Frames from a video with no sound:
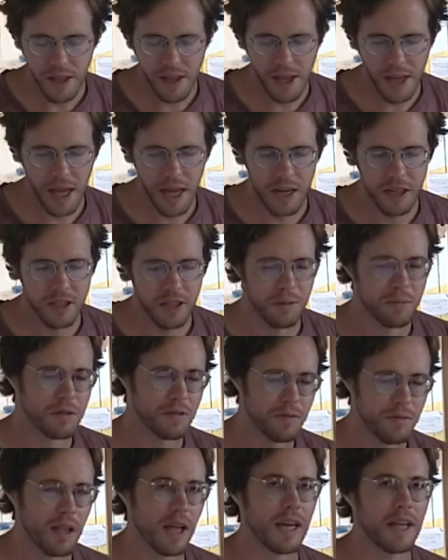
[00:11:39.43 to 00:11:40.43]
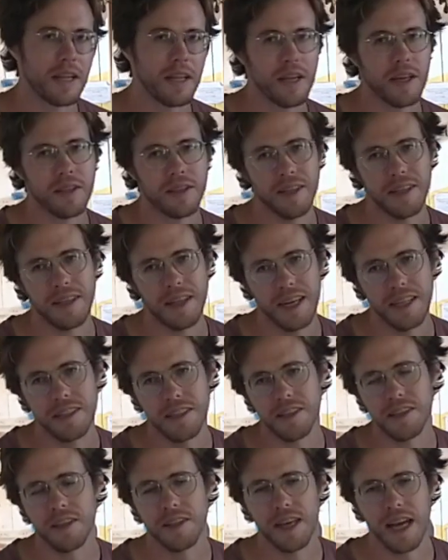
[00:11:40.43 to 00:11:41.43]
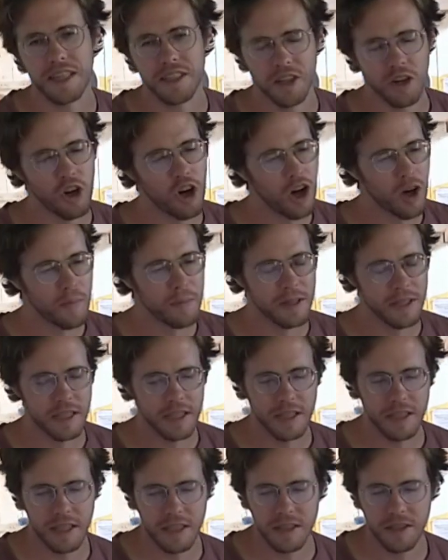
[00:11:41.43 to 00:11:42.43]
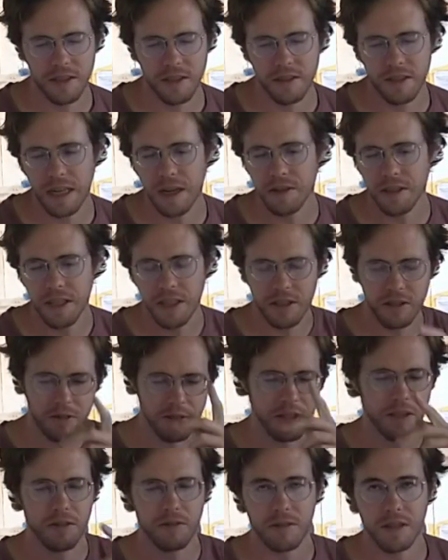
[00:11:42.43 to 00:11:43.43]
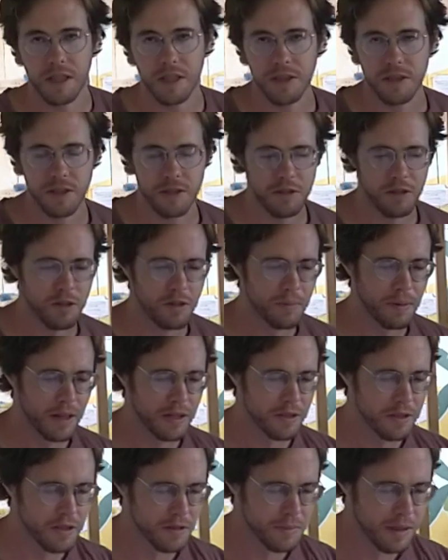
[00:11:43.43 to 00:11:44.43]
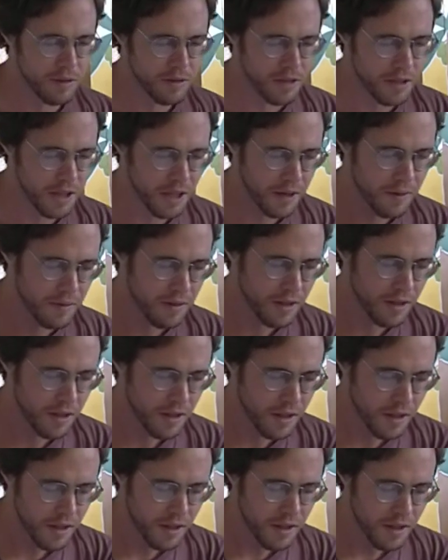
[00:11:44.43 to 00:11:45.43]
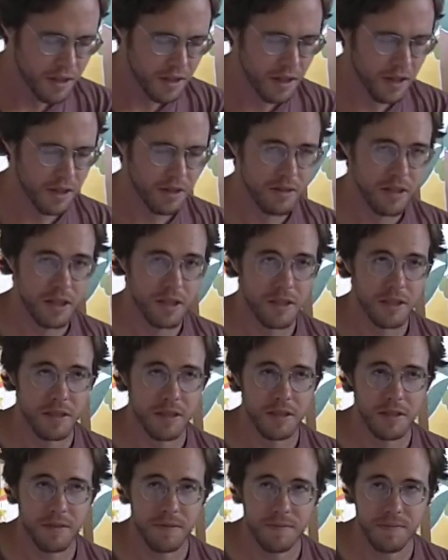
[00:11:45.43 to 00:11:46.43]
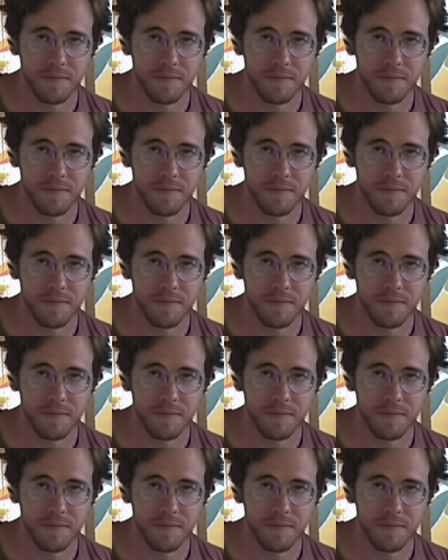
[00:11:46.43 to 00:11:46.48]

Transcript: in terms of lightning, then ideally that should all be connected to the ground, including the rails the solar panels are mounted on. Any questions?